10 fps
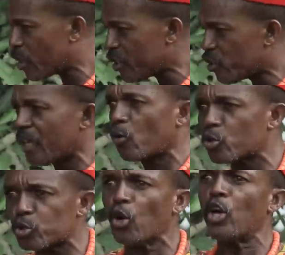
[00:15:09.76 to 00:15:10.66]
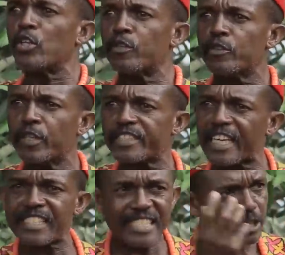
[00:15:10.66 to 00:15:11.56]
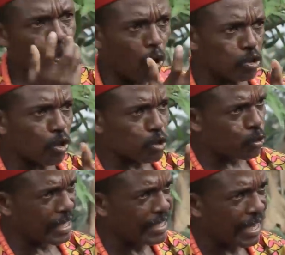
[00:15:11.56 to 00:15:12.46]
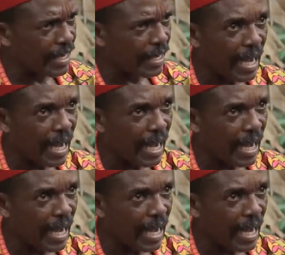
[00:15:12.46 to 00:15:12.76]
tradition and culture? The things that hold us together,